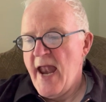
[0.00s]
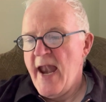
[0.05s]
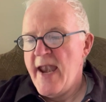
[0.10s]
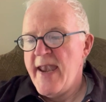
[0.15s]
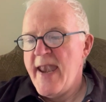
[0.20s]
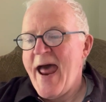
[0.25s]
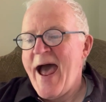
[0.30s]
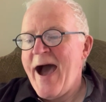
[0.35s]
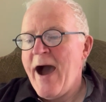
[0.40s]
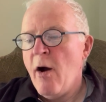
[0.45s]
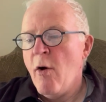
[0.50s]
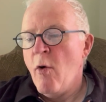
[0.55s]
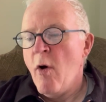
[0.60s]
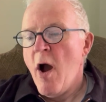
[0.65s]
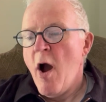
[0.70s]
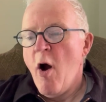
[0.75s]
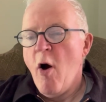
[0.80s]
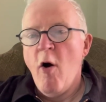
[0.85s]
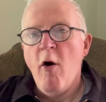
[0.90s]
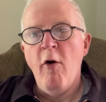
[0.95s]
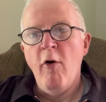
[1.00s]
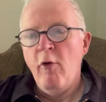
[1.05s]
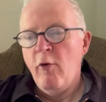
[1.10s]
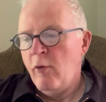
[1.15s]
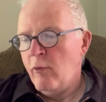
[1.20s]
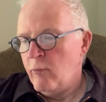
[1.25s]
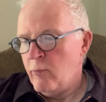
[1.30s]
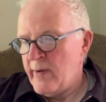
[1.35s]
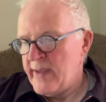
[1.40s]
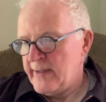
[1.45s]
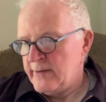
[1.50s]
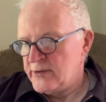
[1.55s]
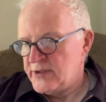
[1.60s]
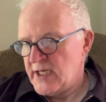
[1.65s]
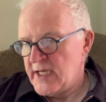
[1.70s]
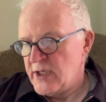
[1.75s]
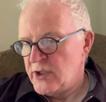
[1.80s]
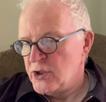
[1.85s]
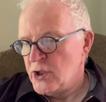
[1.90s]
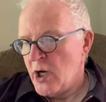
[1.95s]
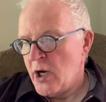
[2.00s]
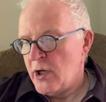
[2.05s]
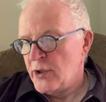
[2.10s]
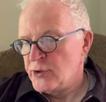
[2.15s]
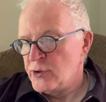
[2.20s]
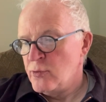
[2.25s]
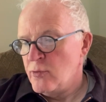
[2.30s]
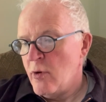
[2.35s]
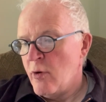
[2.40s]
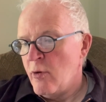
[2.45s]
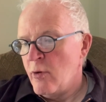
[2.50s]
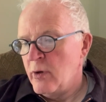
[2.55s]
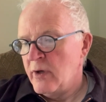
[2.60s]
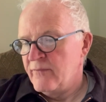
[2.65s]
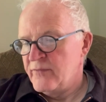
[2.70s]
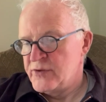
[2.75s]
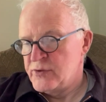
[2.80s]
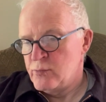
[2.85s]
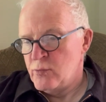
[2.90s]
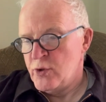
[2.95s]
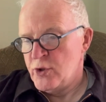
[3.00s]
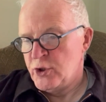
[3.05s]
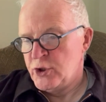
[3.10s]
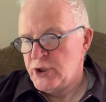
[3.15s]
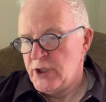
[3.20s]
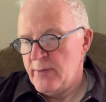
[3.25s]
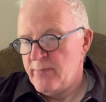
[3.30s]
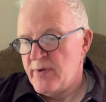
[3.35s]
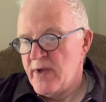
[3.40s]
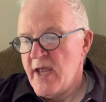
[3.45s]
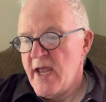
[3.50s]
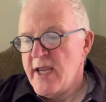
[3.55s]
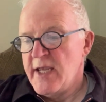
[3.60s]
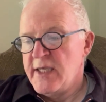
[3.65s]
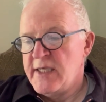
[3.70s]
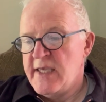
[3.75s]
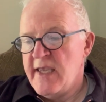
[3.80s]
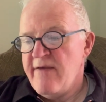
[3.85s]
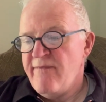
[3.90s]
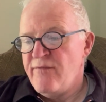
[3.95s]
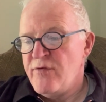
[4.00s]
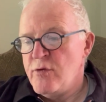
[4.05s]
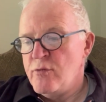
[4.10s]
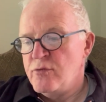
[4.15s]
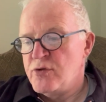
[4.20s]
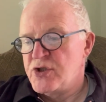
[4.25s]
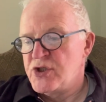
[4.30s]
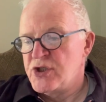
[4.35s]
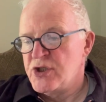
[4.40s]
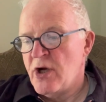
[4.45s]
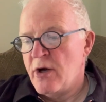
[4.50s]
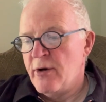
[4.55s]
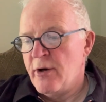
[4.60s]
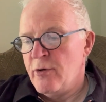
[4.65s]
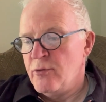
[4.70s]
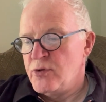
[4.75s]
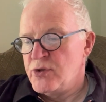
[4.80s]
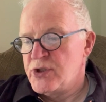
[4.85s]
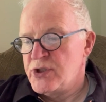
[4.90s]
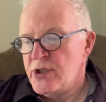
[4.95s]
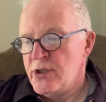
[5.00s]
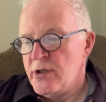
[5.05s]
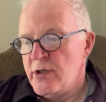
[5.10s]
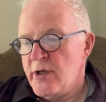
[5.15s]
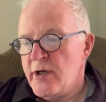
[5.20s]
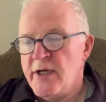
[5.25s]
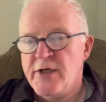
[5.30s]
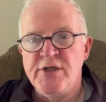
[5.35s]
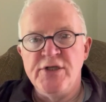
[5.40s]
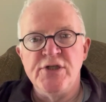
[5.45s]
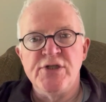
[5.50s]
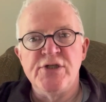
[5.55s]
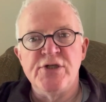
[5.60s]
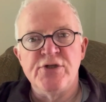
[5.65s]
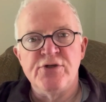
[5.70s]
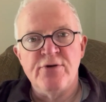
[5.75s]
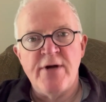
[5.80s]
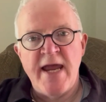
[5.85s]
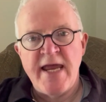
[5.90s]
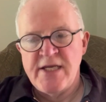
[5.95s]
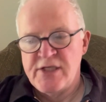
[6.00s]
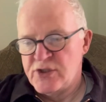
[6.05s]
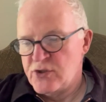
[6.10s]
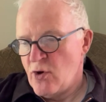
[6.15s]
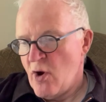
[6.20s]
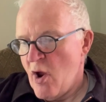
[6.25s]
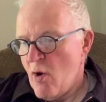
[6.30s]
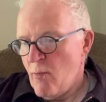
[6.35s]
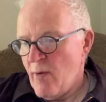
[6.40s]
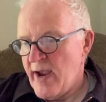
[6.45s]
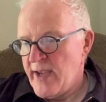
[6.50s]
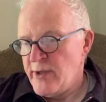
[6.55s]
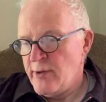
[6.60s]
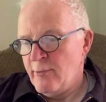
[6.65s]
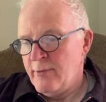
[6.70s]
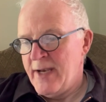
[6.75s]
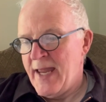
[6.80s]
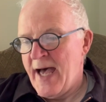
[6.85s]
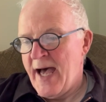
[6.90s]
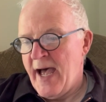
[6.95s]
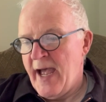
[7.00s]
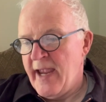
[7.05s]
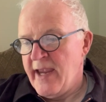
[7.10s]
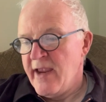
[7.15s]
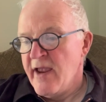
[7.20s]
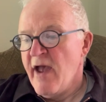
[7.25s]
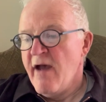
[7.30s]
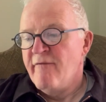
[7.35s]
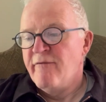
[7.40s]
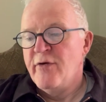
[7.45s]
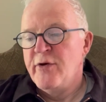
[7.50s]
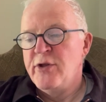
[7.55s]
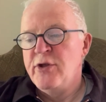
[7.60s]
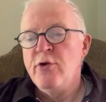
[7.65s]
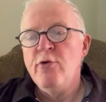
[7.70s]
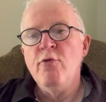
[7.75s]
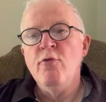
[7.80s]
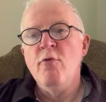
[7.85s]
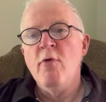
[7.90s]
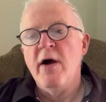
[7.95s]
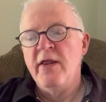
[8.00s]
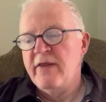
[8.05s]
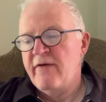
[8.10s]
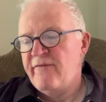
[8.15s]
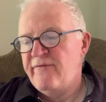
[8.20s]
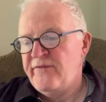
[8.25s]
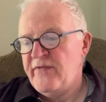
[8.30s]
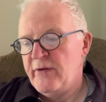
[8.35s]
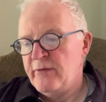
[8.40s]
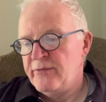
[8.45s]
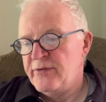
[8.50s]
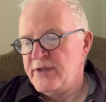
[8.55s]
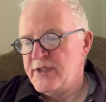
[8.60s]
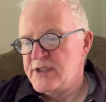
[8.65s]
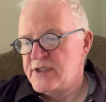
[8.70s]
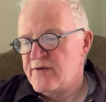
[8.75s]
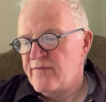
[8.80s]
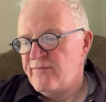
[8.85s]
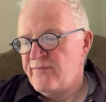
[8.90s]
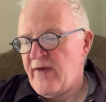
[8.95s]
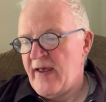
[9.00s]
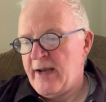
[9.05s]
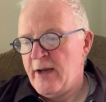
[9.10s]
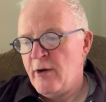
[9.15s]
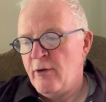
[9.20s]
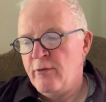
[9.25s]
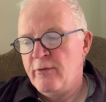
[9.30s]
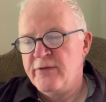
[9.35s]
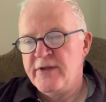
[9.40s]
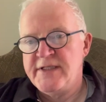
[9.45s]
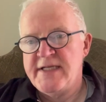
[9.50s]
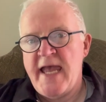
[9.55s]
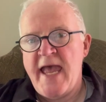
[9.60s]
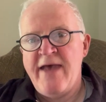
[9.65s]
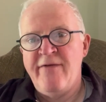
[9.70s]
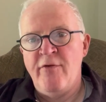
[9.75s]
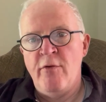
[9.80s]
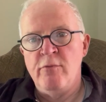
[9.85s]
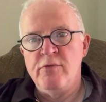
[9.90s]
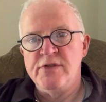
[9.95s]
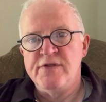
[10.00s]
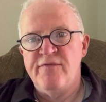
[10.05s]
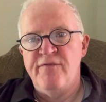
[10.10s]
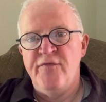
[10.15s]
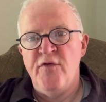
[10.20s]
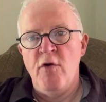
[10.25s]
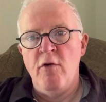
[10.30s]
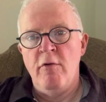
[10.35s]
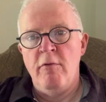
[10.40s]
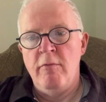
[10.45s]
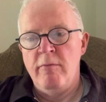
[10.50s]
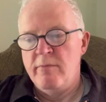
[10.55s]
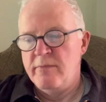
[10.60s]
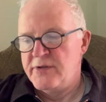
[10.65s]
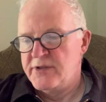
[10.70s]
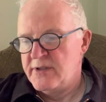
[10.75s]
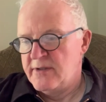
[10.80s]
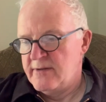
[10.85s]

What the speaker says: Now, all-wielding God, who all of us worship, give you sorrow, sir, and distress where you lie, for you are the filthiest fellow that ever was formed.